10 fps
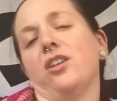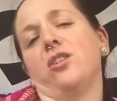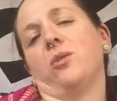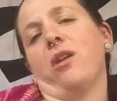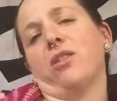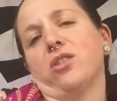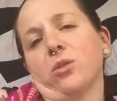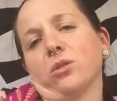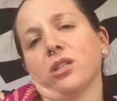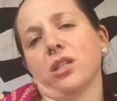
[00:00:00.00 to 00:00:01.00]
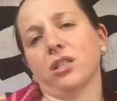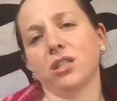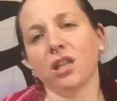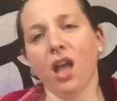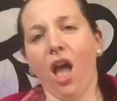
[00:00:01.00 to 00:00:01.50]
You can do it on the
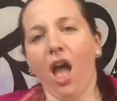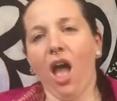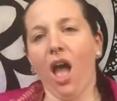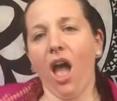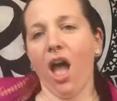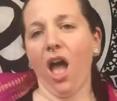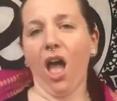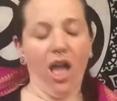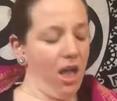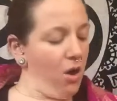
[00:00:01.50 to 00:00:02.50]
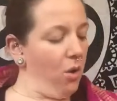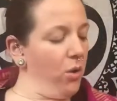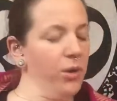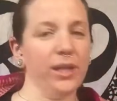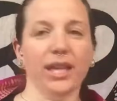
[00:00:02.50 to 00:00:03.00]
shoulders.
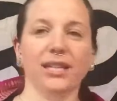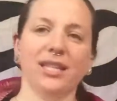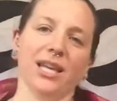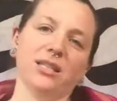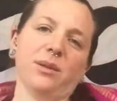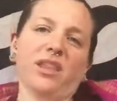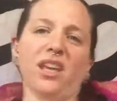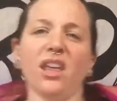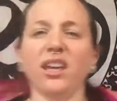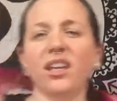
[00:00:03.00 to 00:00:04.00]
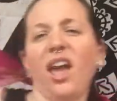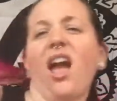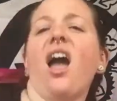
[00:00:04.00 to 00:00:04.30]
Or you can like dance with it like,